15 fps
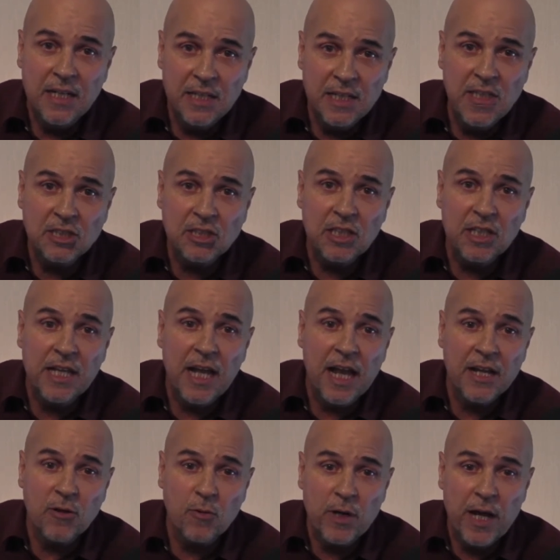initially
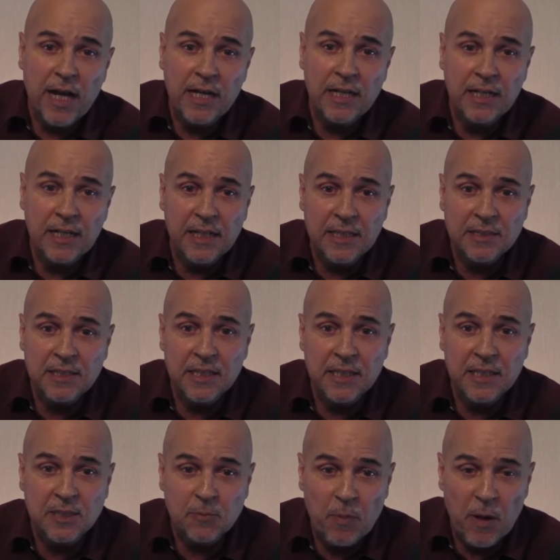I created it as an
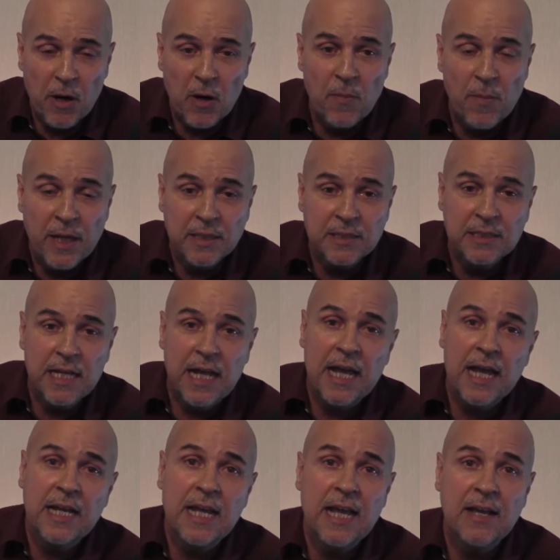experiment
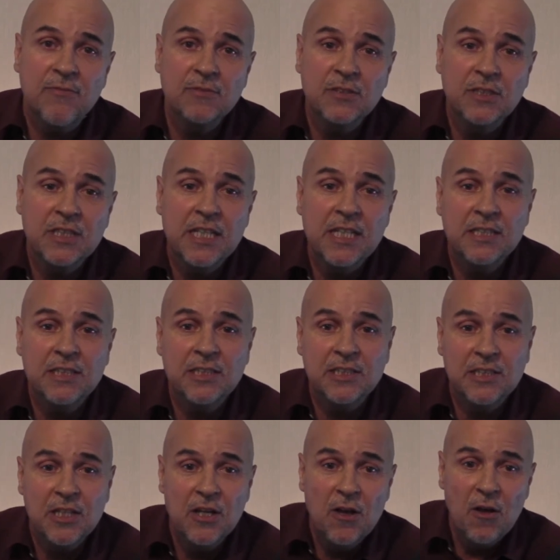and have
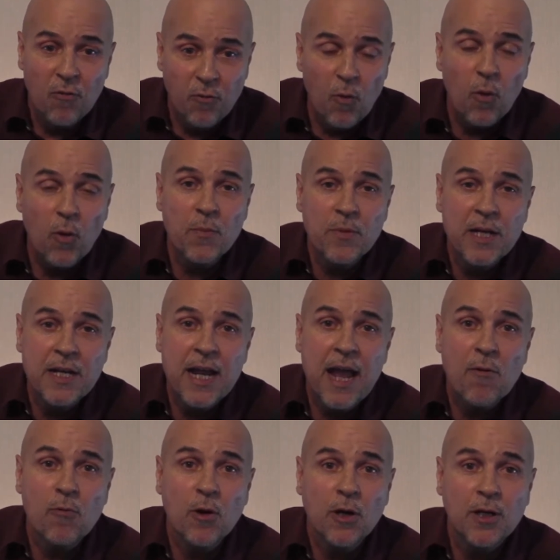since formed a
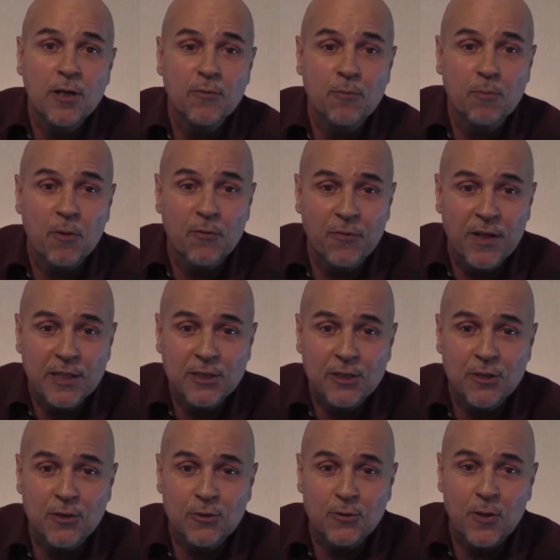network of
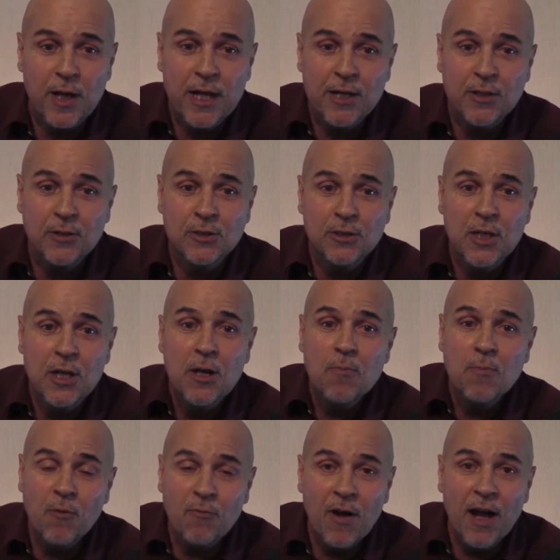professional trainers
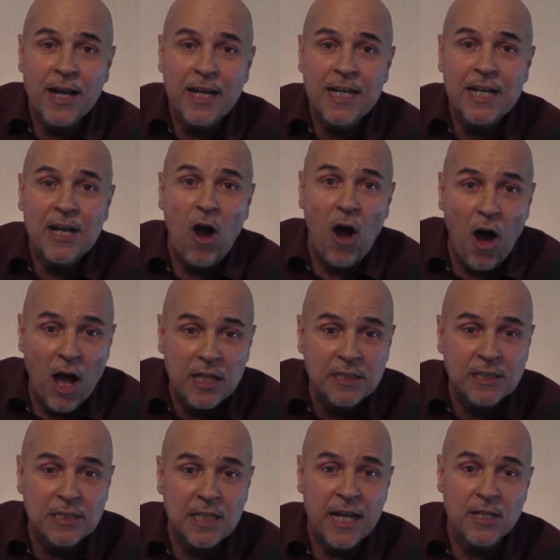providing
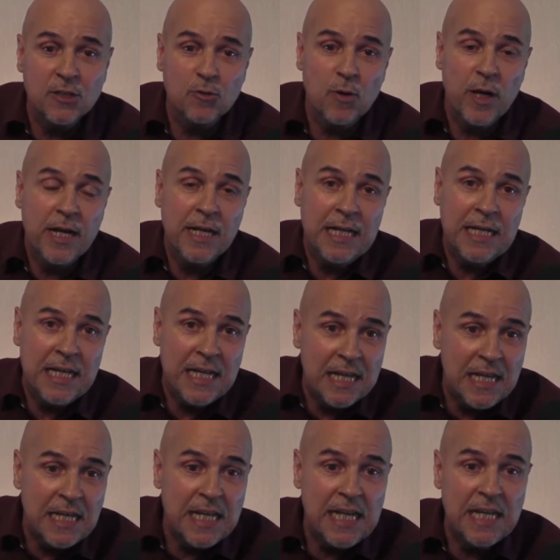on-site training
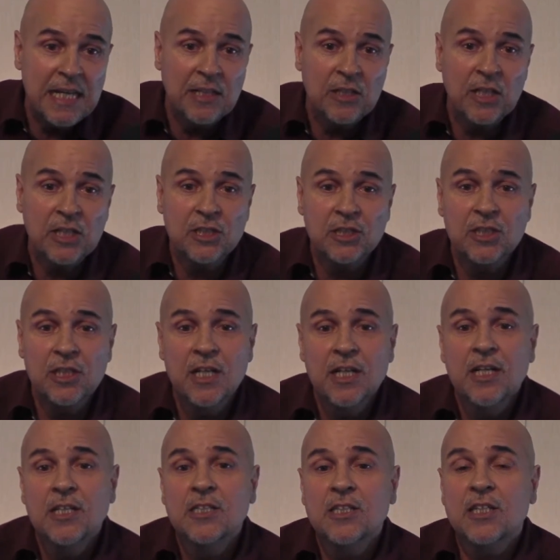in English
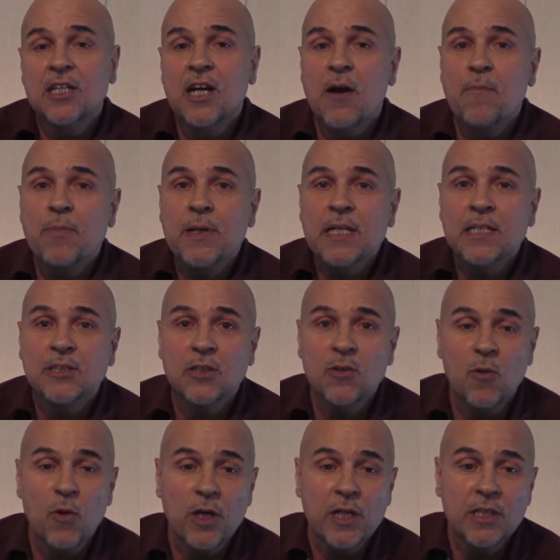to companies
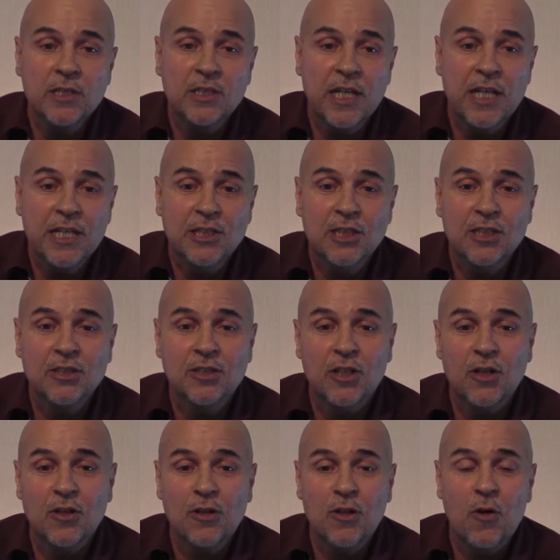and organizations
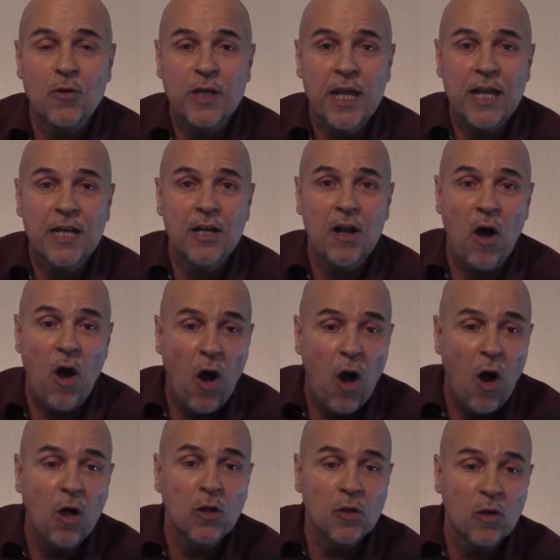that are located
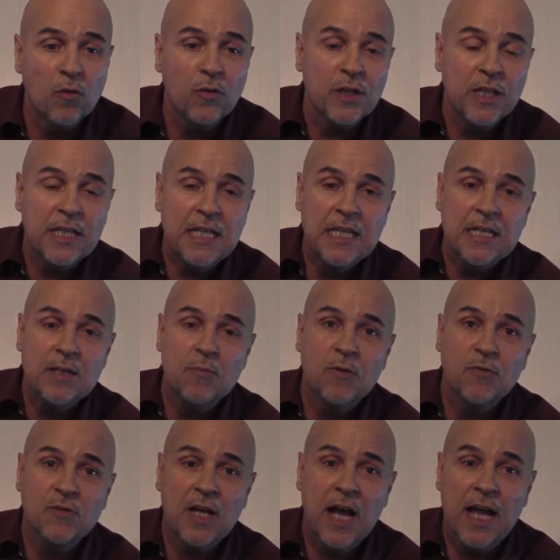all over the
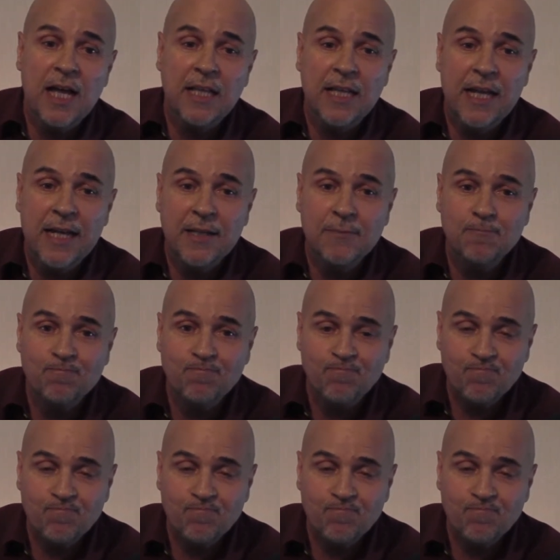Kingdom of Thailand.